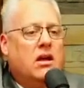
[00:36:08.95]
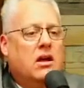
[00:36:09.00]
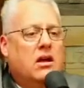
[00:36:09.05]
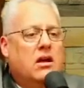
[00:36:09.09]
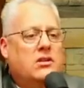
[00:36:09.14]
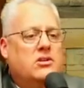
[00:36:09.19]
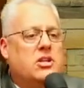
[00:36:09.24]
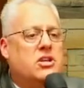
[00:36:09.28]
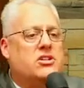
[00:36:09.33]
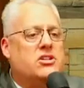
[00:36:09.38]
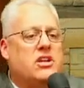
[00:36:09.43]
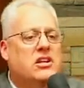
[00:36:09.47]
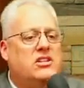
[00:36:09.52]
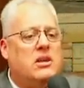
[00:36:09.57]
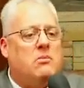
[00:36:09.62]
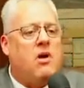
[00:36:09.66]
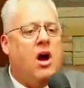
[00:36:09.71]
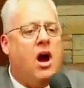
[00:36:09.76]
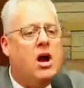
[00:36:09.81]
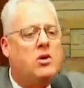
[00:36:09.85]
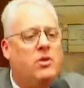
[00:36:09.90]
just because I'm
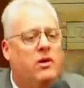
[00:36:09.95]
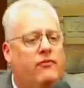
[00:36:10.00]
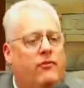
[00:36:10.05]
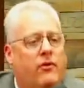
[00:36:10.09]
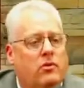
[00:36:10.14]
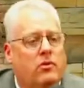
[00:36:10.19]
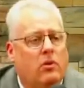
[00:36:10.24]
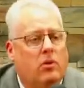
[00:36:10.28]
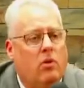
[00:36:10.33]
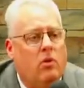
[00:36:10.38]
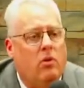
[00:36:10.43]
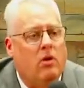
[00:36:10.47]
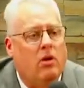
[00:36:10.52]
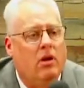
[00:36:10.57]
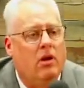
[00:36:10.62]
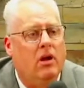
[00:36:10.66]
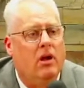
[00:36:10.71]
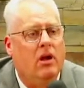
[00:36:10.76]
hungry for the Lord.